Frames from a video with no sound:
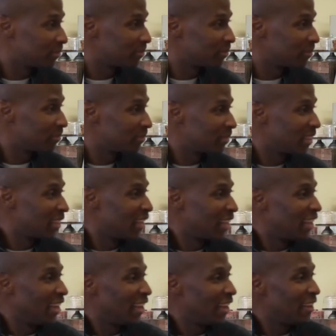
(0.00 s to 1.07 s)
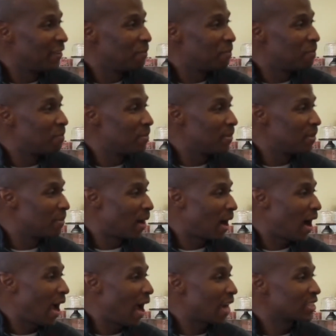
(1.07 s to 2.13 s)
Yeah. And
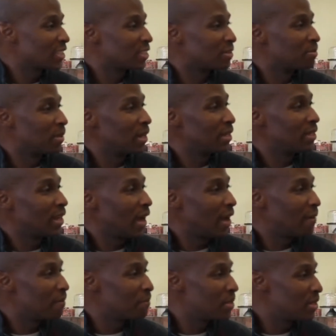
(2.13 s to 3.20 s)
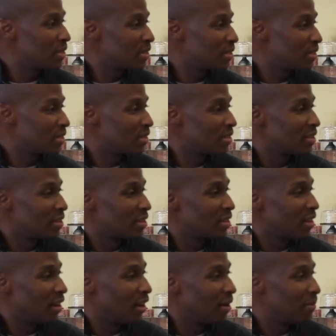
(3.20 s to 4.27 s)
my actions may not be
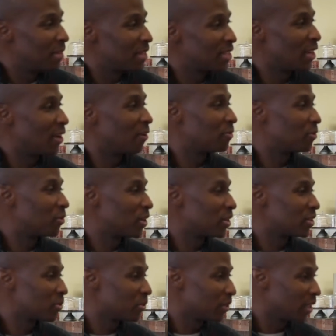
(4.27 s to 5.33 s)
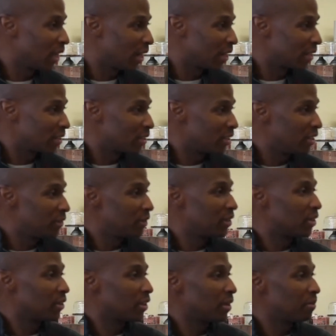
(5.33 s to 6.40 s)
um, as helpful as we like, even
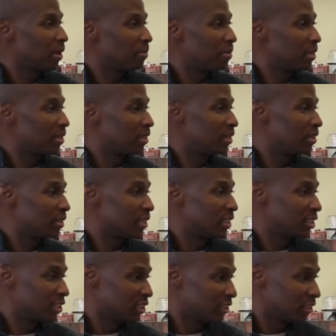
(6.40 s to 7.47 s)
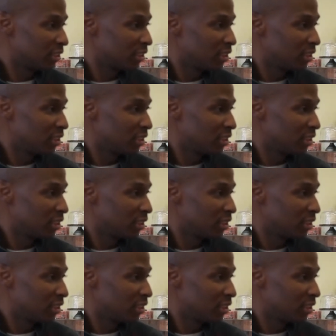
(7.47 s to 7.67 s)
though they may be good intentioned.